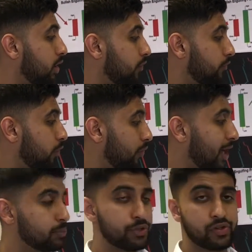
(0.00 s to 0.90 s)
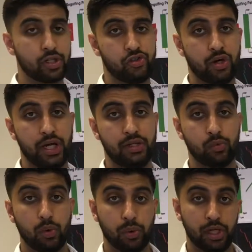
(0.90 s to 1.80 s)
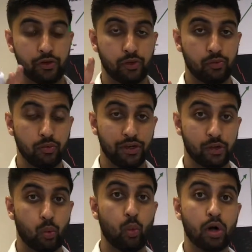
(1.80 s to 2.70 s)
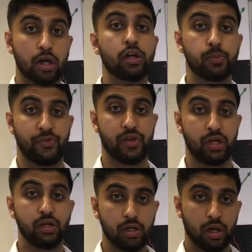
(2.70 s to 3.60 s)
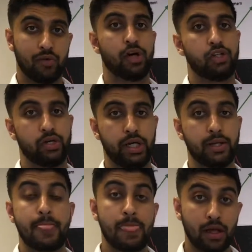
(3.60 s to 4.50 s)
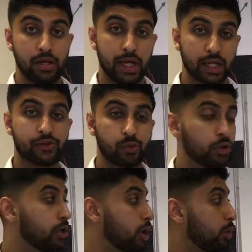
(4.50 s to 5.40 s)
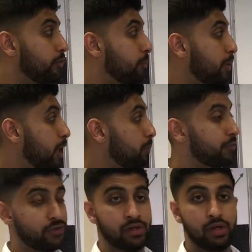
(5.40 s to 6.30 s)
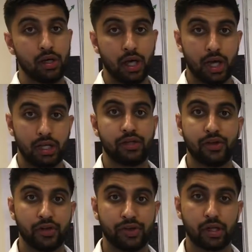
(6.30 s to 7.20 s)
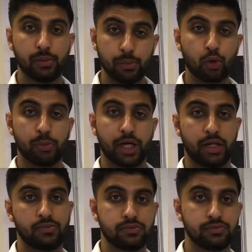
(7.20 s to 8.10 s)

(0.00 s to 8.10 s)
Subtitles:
for that particular trade, we're willing to risk 100% of our trade. Next, we're going to go into pips and understand a little bit more about it.